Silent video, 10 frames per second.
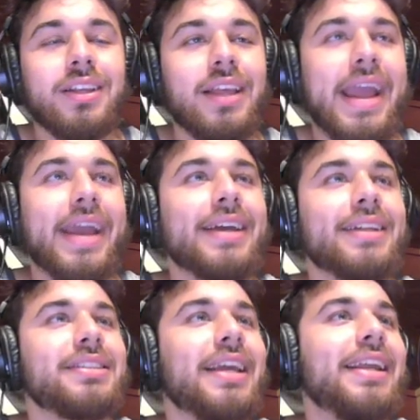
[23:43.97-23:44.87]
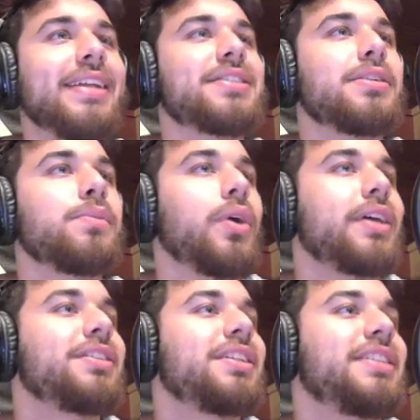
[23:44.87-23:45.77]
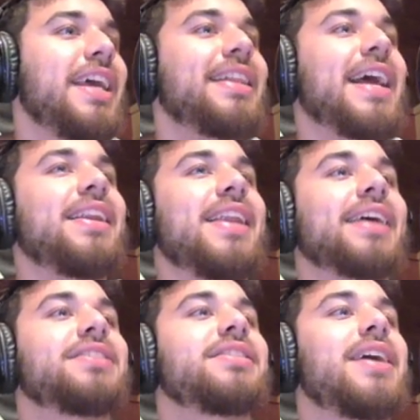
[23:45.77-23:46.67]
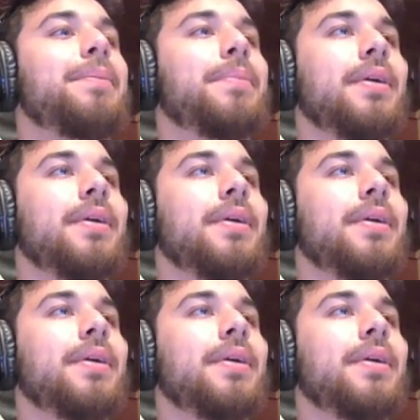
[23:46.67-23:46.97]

And they need someone to take that next step.